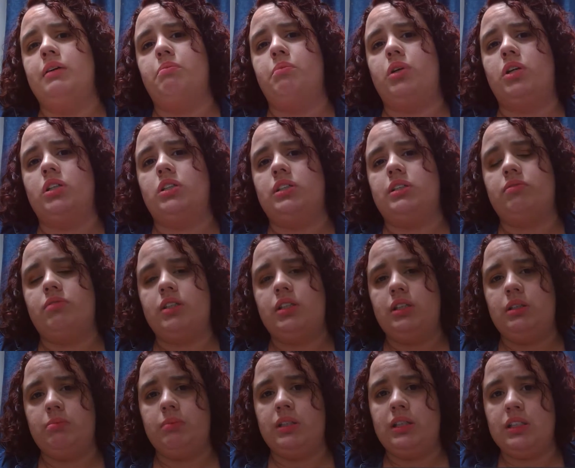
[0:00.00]
parts of the
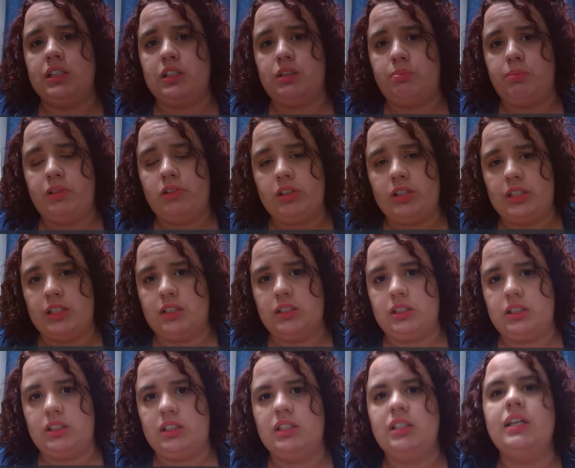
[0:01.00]
human
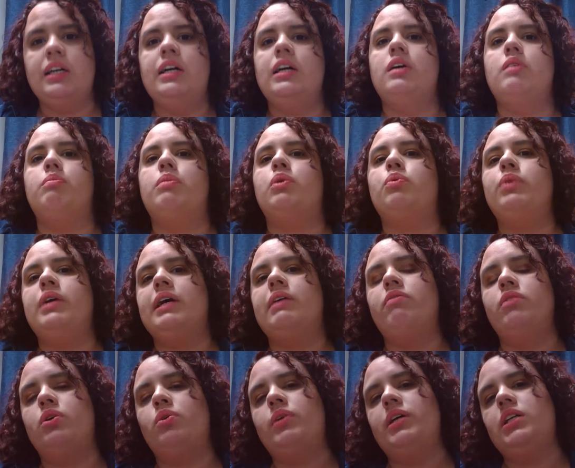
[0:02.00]
experience, but we have
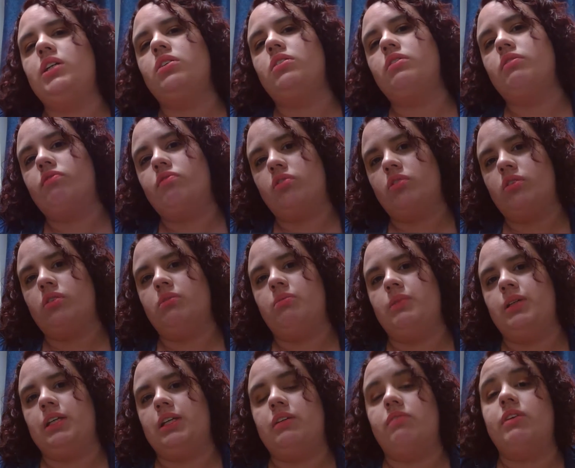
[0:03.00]
no way to
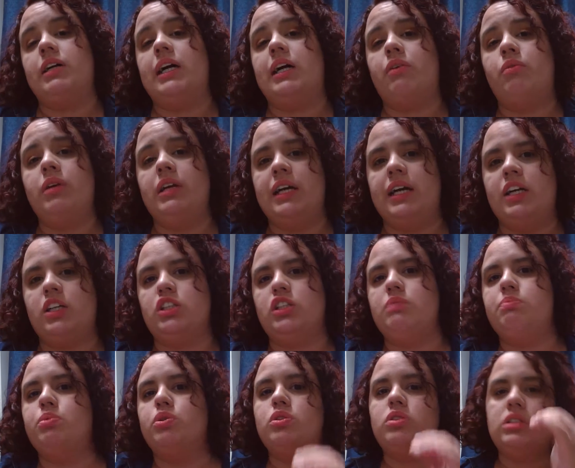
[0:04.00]
confirm if how we
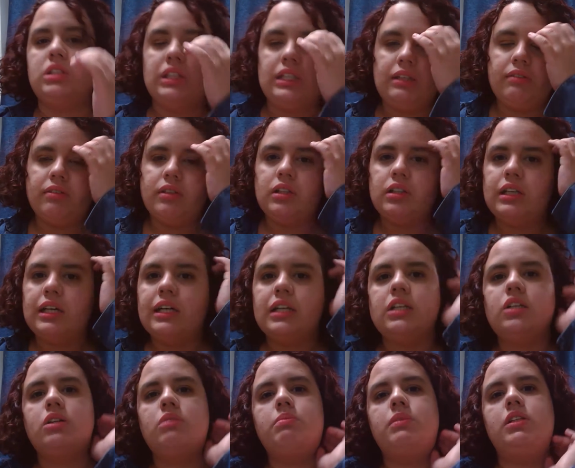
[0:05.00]
actually perceive
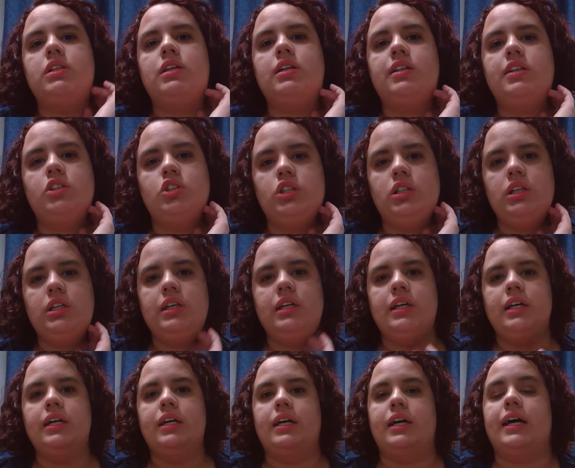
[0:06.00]
that terminology
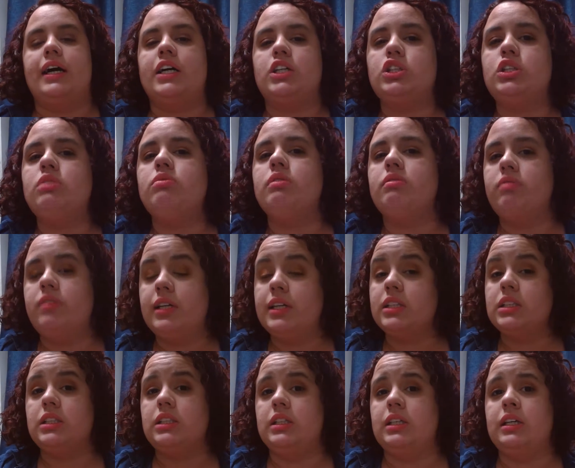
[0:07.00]
actually
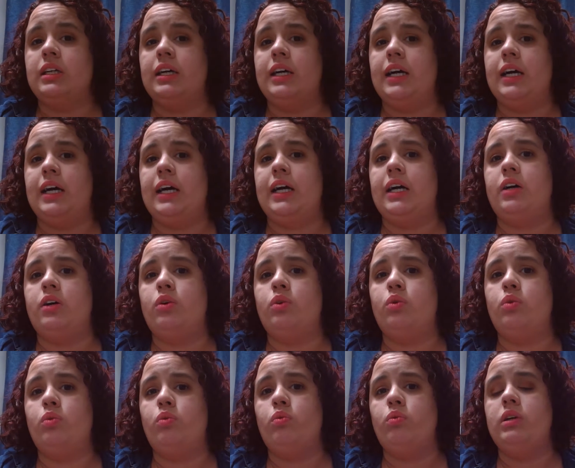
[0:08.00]
reflects
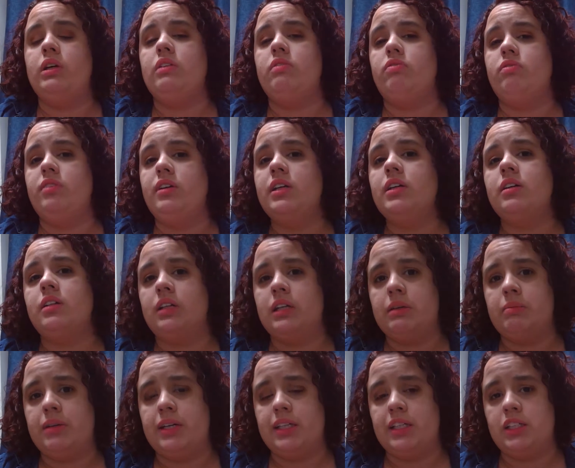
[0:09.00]
how we feel
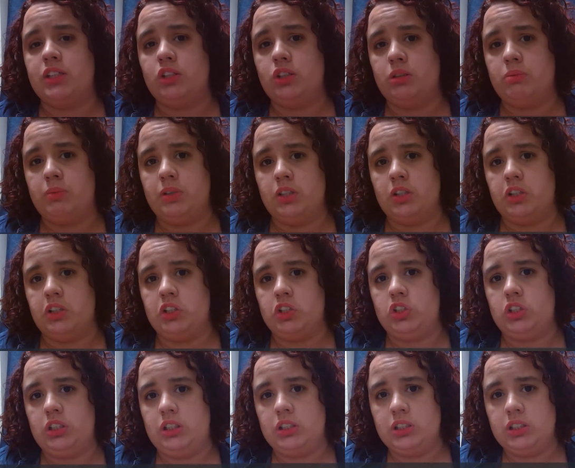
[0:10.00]
about that terminology